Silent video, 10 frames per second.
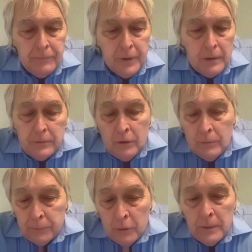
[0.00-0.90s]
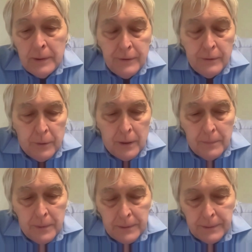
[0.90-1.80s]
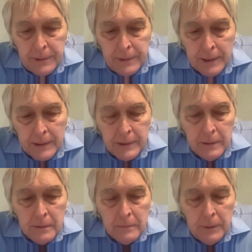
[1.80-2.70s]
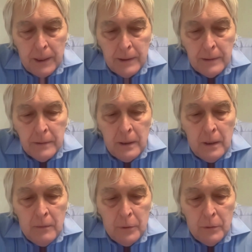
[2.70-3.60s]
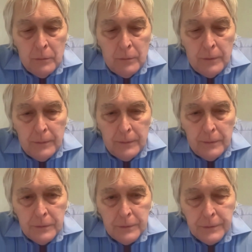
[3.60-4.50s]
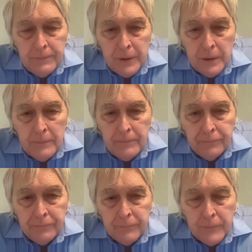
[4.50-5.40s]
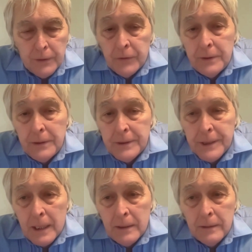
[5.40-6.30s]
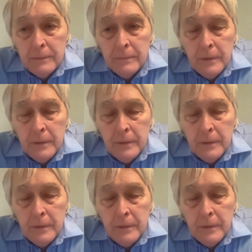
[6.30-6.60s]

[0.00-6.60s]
Not probably in the primary detecting plane, but we will use 3D stacking.